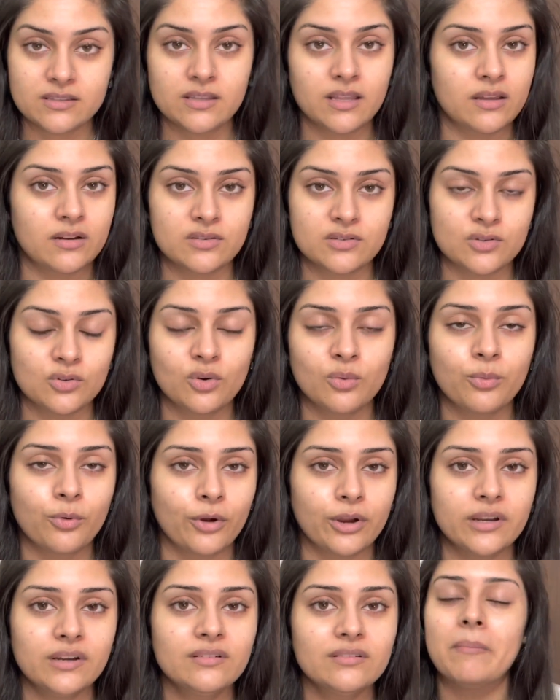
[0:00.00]
There is no
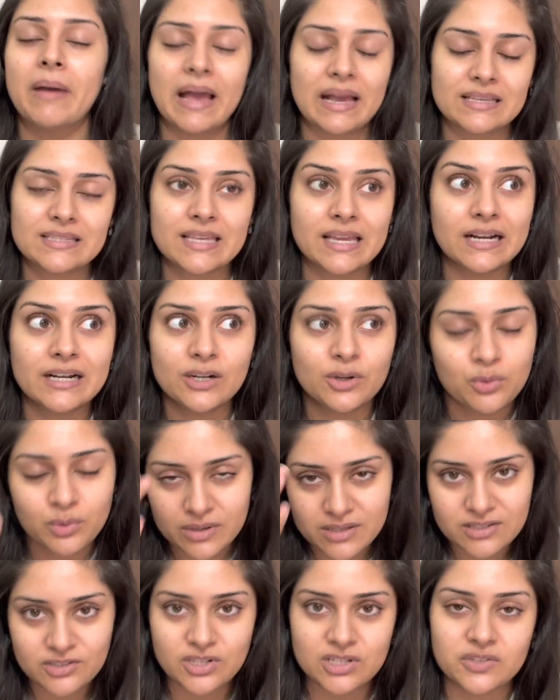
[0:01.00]
point. Max I'll do
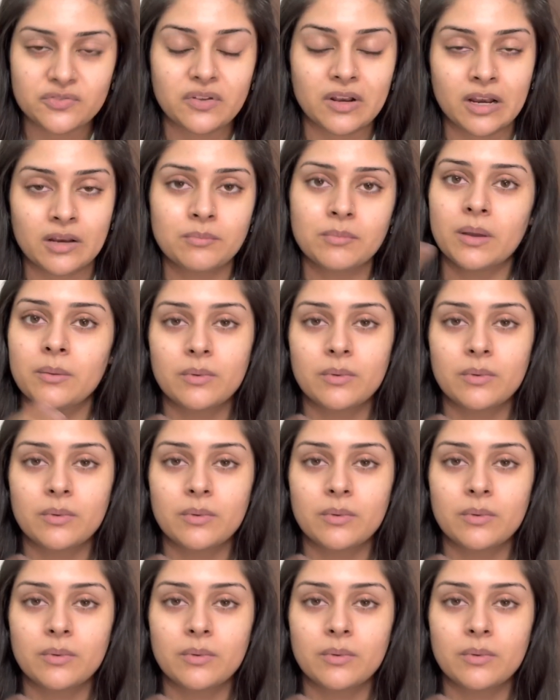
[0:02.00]
is just fill in my